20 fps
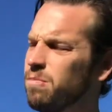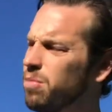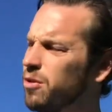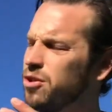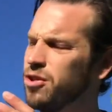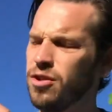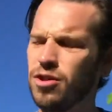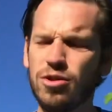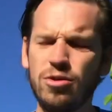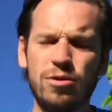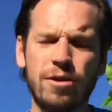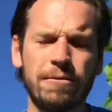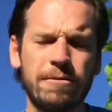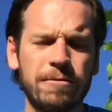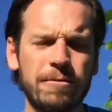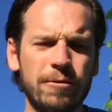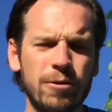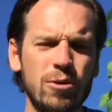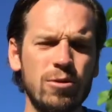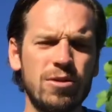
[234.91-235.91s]
pursue the
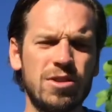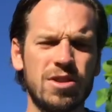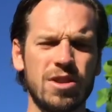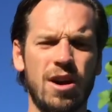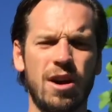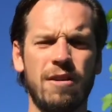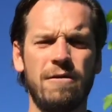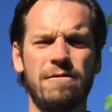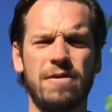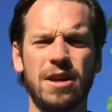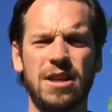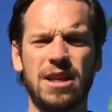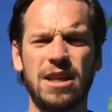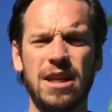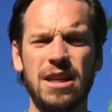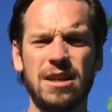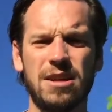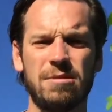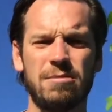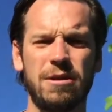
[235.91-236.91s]
fruits of the
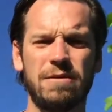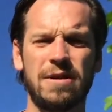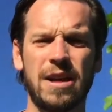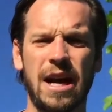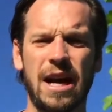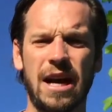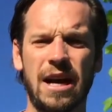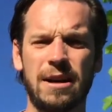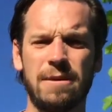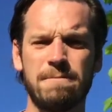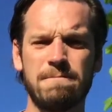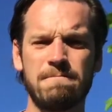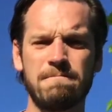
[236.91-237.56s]
kingdom of God.